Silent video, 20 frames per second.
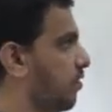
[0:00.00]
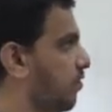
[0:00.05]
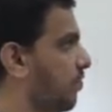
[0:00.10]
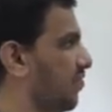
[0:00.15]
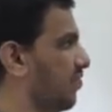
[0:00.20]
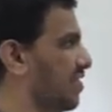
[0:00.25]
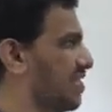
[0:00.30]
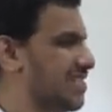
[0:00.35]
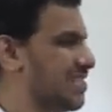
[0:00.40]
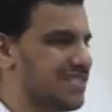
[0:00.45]

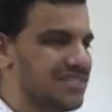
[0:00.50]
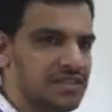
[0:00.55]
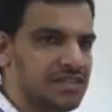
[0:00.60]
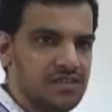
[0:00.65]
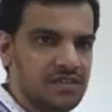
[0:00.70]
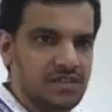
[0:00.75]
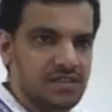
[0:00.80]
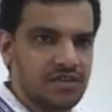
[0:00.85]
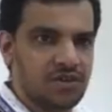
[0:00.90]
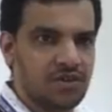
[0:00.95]
we
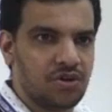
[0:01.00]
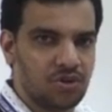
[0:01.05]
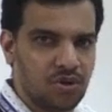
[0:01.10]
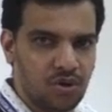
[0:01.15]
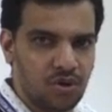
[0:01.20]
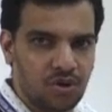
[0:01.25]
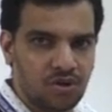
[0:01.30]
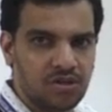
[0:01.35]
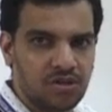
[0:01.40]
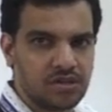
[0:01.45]
see
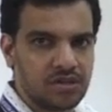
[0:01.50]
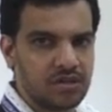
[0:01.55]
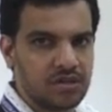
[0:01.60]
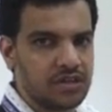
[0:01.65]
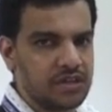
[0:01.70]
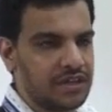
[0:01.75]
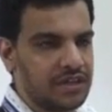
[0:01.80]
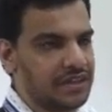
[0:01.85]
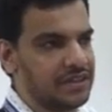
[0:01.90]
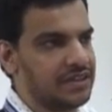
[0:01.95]

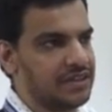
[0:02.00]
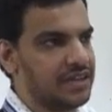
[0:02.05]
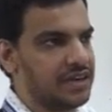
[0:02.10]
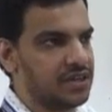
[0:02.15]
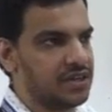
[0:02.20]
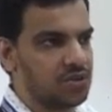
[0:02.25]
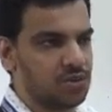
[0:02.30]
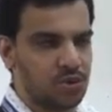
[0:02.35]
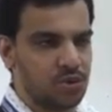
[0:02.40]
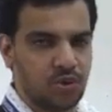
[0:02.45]
clock, in
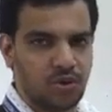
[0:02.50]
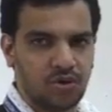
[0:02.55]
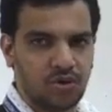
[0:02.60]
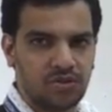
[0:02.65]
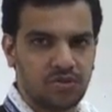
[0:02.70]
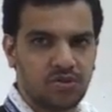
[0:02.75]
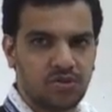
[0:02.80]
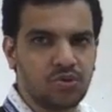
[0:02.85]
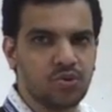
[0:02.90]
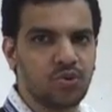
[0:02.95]
that
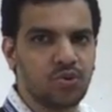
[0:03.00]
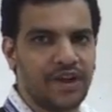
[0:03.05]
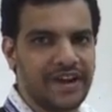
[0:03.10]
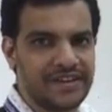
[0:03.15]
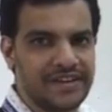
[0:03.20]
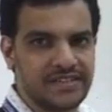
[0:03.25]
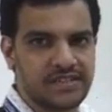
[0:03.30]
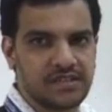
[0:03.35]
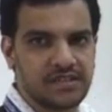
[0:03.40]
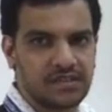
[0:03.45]
clock two
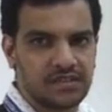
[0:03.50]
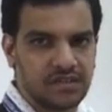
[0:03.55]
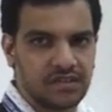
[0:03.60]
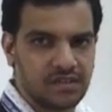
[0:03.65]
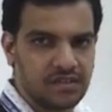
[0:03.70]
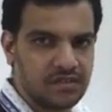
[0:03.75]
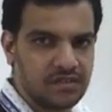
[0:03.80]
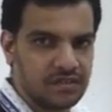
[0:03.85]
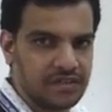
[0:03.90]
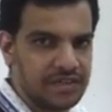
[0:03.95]
hands are
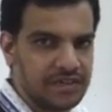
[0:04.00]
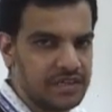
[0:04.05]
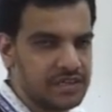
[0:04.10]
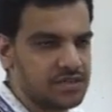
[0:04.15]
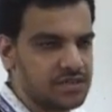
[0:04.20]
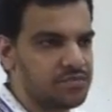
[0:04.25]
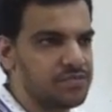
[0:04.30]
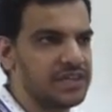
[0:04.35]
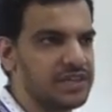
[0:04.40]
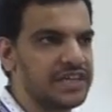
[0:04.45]
there, that
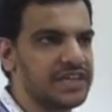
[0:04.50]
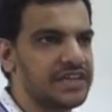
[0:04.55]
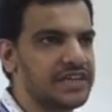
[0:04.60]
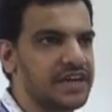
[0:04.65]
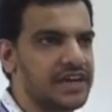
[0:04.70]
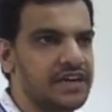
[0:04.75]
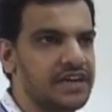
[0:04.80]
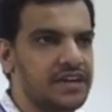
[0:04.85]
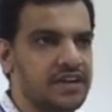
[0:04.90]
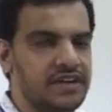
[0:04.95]
is a minute
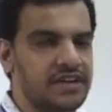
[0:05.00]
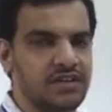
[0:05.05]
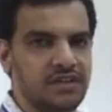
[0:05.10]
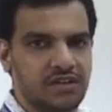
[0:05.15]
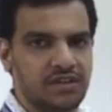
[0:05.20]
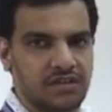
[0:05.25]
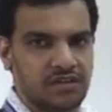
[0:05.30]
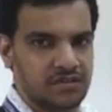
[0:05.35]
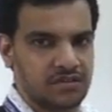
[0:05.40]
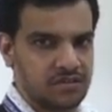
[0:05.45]
hand and
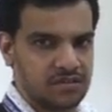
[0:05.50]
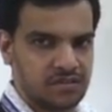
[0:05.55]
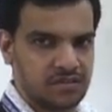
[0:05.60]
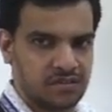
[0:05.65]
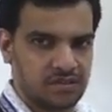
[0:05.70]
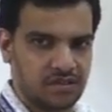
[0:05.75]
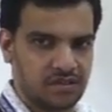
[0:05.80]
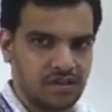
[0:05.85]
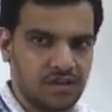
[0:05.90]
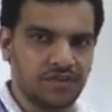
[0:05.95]

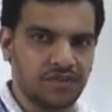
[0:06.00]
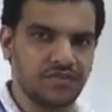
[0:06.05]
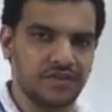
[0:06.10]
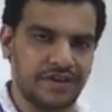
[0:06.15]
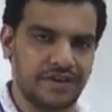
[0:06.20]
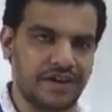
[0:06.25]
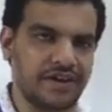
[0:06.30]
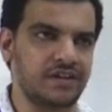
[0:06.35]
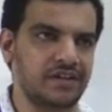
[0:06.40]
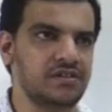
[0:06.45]

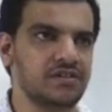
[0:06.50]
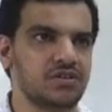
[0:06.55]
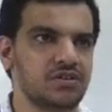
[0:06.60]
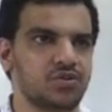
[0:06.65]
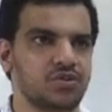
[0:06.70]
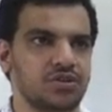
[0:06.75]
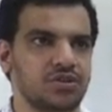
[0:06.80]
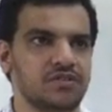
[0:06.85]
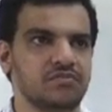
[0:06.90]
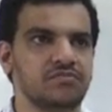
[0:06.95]
hour hand,
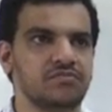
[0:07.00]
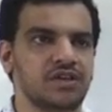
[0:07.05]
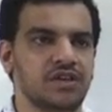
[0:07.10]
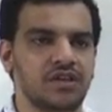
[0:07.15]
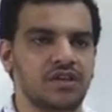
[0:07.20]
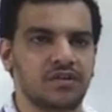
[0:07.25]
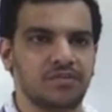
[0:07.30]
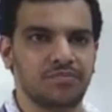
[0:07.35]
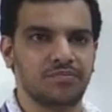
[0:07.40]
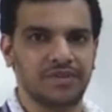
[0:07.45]
okay.
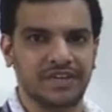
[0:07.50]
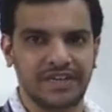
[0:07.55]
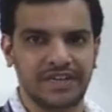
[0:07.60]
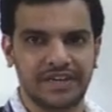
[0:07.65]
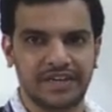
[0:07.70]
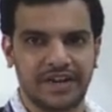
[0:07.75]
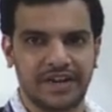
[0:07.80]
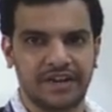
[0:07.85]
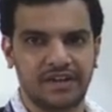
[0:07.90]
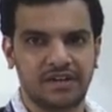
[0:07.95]

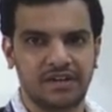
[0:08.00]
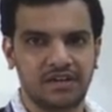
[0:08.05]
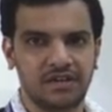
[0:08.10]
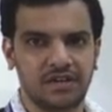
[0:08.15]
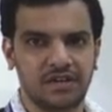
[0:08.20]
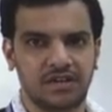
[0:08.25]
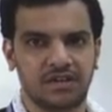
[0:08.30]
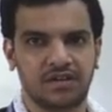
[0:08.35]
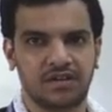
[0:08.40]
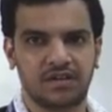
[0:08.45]
Minute
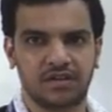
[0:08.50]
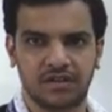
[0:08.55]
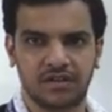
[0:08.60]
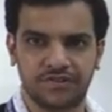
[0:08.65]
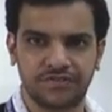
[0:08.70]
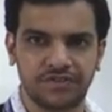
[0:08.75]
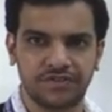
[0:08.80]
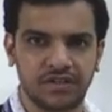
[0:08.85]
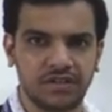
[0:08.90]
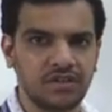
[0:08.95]
hand
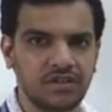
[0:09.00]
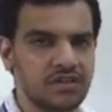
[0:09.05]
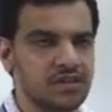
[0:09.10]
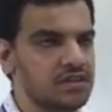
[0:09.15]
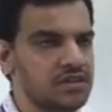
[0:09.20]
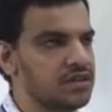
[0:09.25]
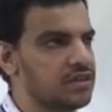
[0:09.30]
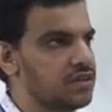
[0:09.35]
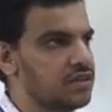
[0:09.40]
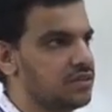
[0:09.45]
cover
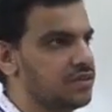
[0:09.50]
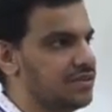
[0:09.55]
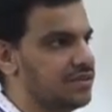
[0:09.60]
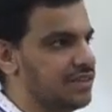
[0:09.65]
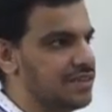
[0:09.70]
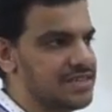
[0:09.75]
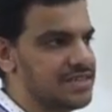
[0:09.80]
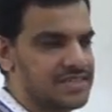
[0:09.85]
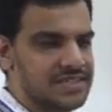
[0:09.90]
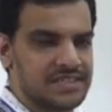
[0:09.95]

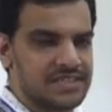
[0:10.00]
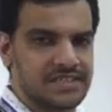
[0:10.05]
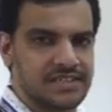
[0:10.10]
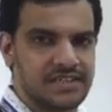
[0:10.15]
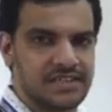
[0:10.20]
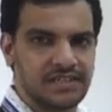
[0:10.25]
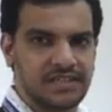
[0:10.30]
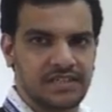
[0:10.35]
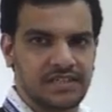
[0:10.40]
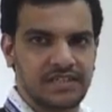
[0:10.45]
360
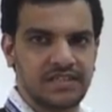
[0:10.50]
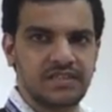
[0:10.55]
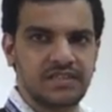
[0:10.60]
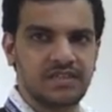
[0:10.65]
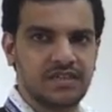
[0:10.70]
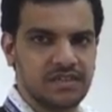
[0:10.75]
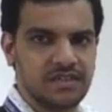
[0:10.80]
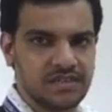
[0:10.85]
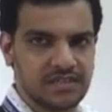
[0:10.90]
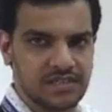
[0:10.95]
degree
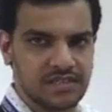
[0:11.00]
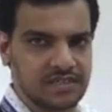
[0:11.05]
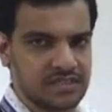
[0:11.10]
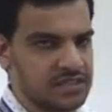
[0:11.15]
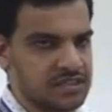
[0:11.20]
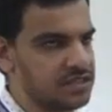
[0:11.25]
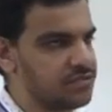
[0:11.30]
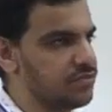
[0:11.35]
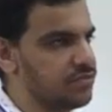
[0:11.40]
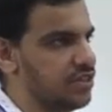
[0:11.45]
in
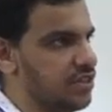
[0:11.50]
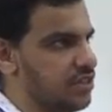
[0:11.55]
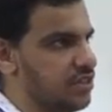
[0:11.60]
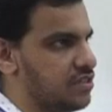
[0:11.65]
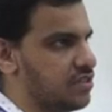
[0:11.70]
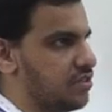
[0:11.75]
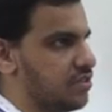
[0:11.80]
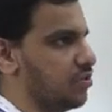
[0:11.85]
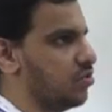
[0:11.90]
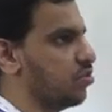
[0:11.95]
60
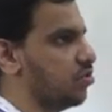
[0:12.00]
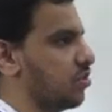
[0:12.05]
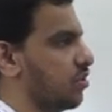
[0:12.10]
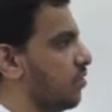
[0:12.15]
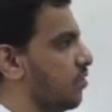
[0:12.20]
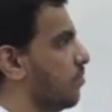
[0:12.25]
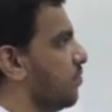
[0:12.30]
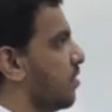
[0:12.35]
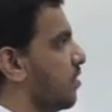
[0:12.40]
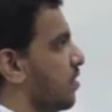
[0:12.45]
minutes,
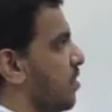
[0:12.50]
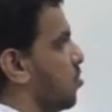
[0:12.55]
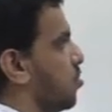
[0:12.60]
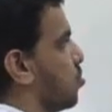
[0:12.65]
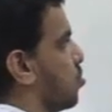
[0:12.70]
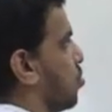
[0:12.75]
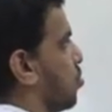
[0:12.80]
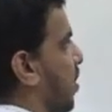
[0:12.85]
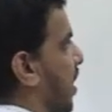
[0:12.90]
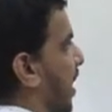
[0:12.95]
okay.
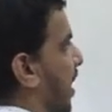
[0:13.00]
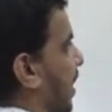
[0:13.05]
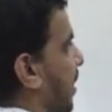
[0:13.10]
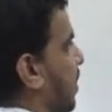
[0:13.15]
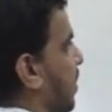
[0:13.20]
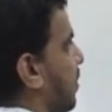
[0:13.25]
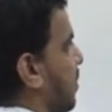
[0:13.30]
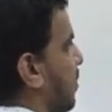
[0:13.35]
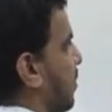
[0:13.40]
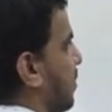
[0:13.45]
So
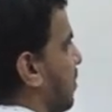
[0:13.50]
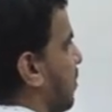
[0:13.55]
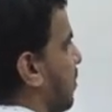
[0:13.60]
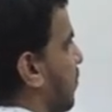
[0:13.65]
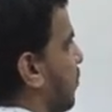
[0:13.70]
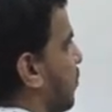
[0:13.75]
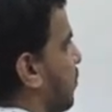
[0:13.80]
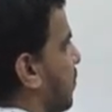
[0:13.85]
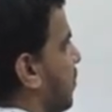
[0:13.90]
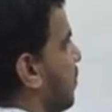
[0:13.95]
angle
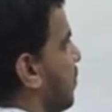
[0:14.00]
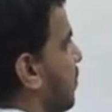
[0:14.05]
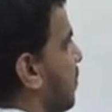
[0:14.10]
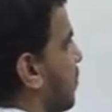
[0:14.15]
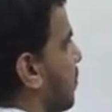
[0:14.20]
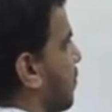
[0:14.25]
covered